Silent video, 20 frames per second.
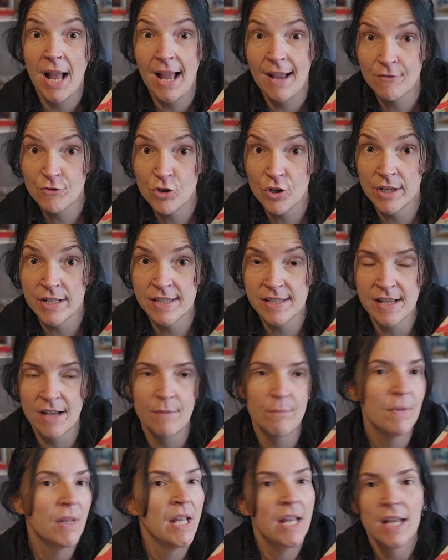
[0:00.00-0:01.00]
I have tried
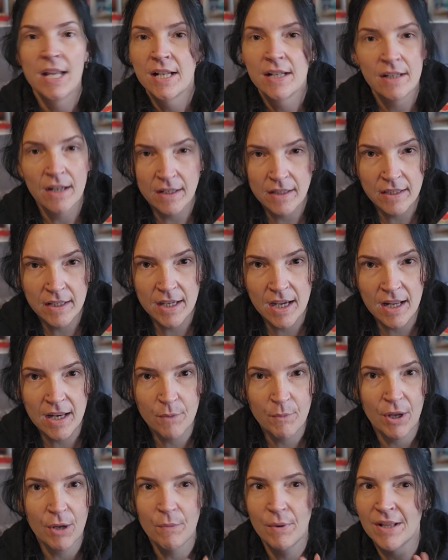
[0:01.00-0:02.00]
some, none of the
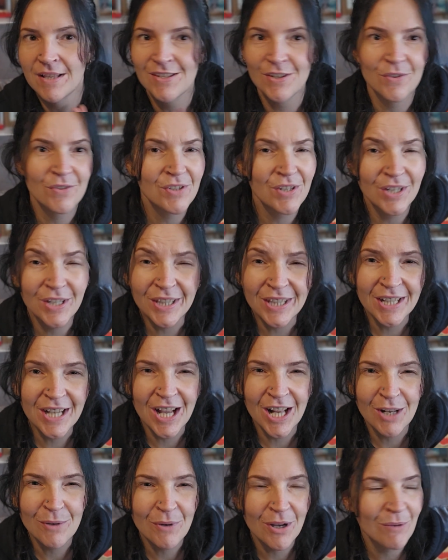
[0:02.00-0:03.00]
colourwork ones. I always look at the
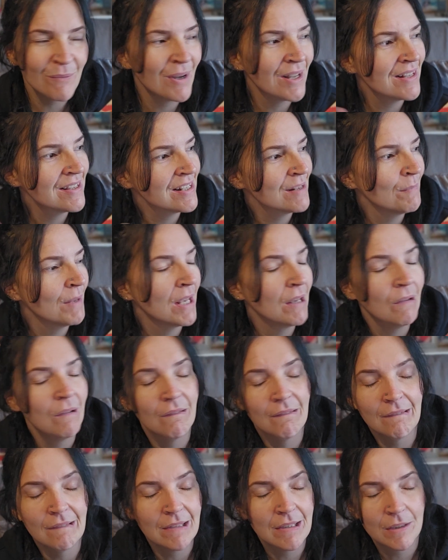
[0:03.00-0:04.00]
colourwork ones and I'm like,
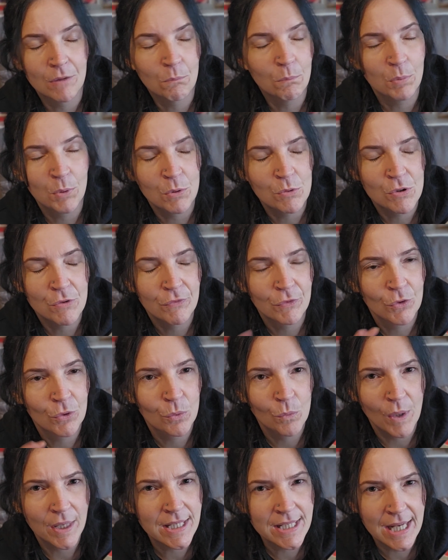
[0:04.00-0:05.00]
oh, so
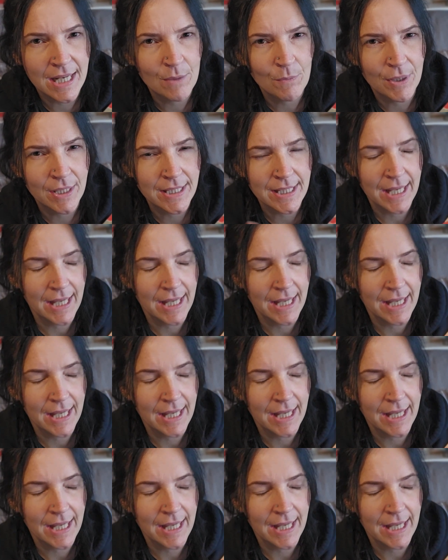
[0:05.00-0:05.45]
beautiful, one day.